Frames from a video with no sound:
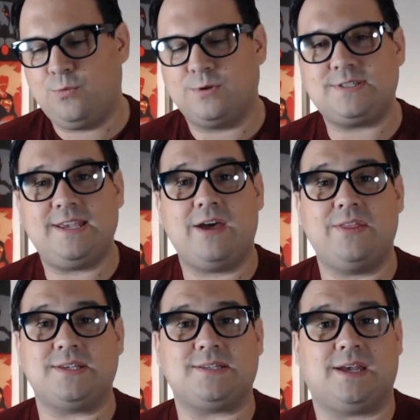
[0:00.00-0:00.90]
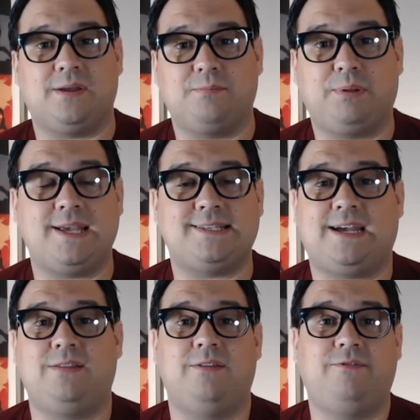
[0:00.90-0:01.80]
we'll see how this plays
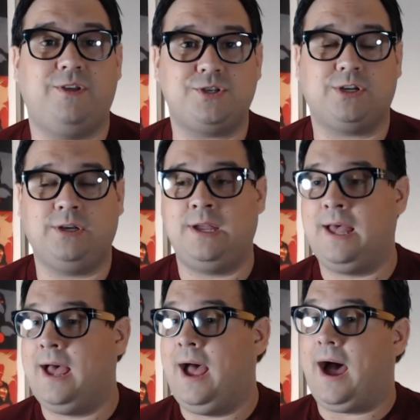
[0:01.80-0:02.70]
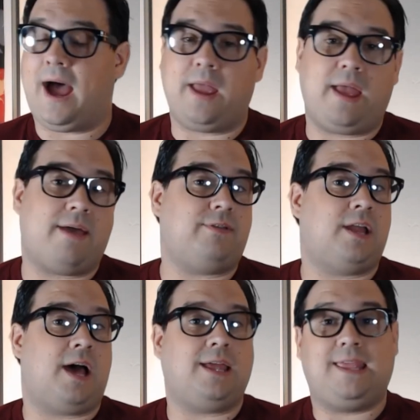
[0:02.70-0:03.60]
out in the future. I have
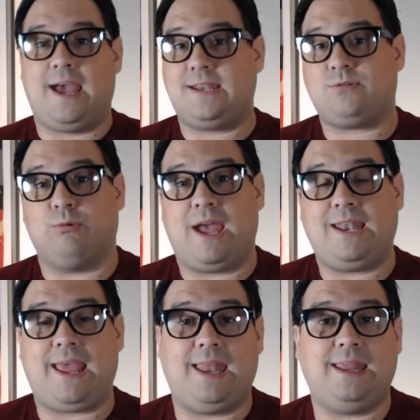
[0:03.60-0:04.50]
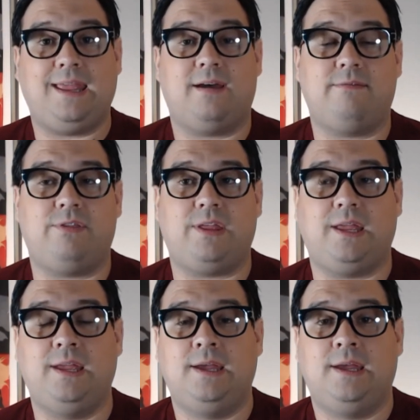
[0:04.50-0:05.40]
not yet read any of
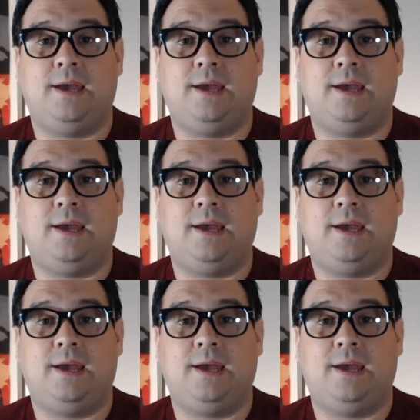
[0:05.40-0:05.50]
the